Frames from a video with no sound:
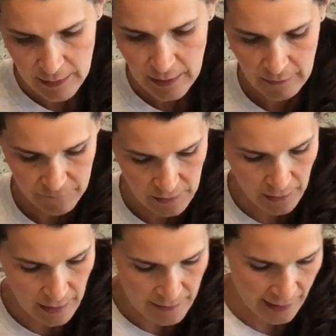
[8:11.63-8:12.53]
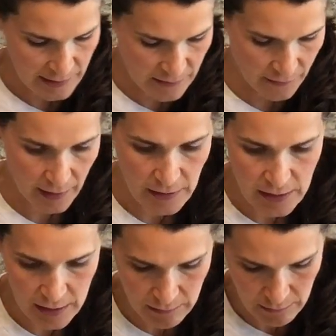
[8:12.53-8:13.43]
If not, that's fine
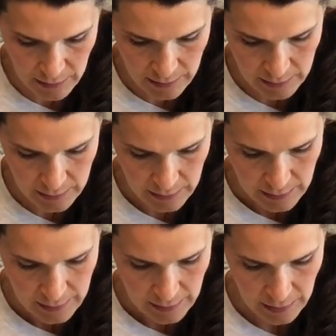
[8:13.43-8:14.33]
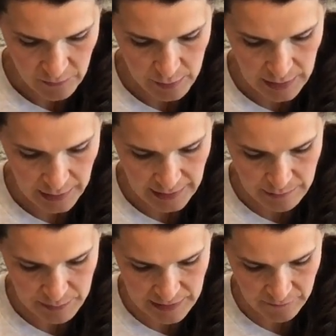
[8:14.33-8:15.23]
too. Not everybody likes
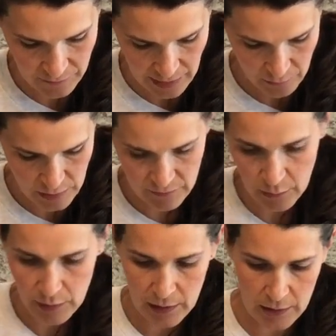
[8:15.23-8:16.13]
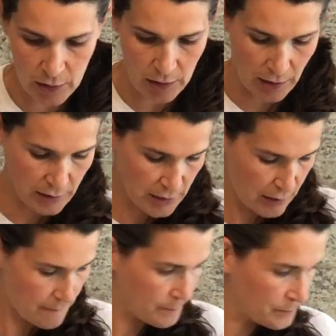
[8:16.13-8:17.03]
bits of flowers floating in their cocktail.